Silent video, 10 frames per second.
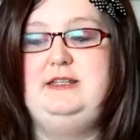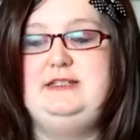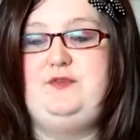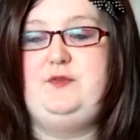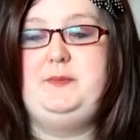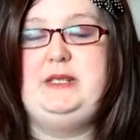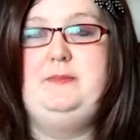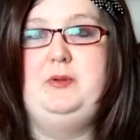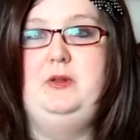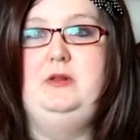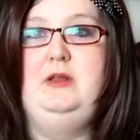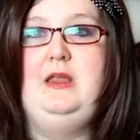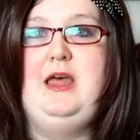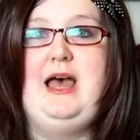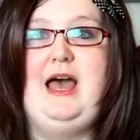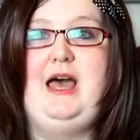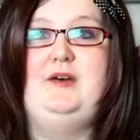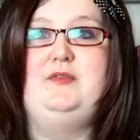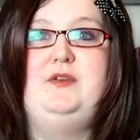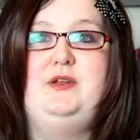that different people
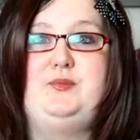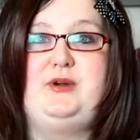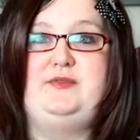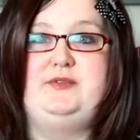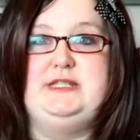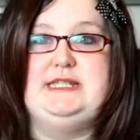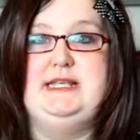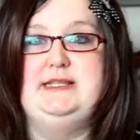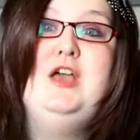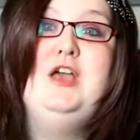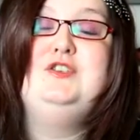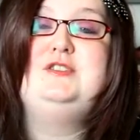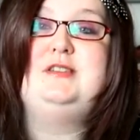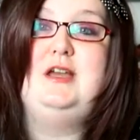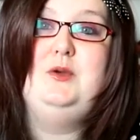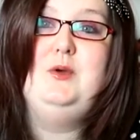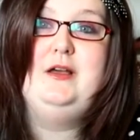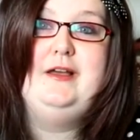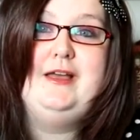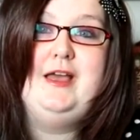have preferences so
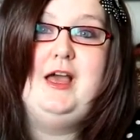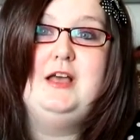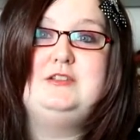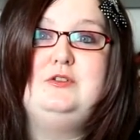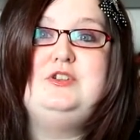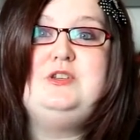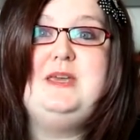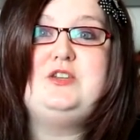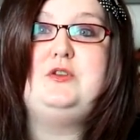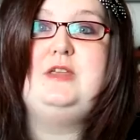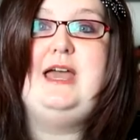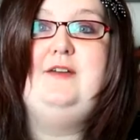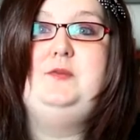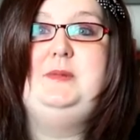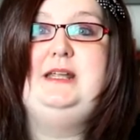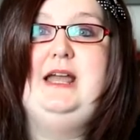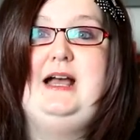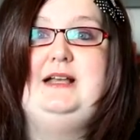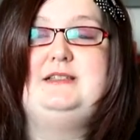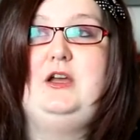as long as you make sure that everybody
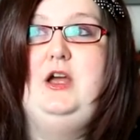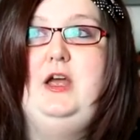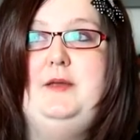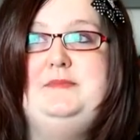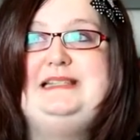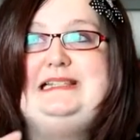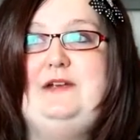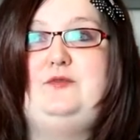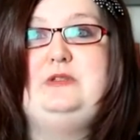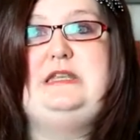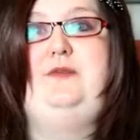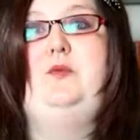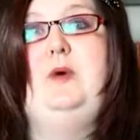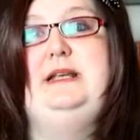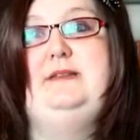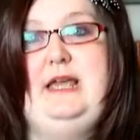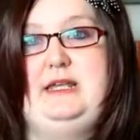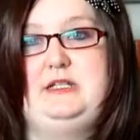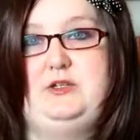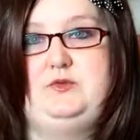has um, several different ways of getting
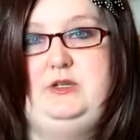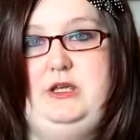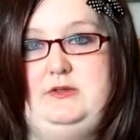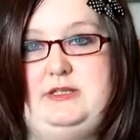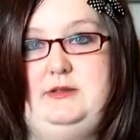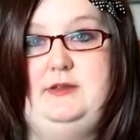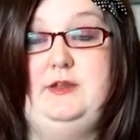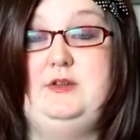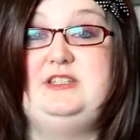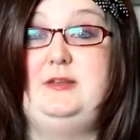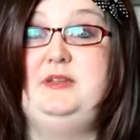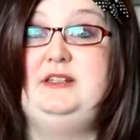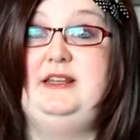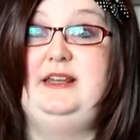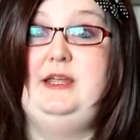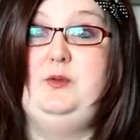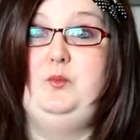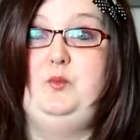in touch with you so that there is something that they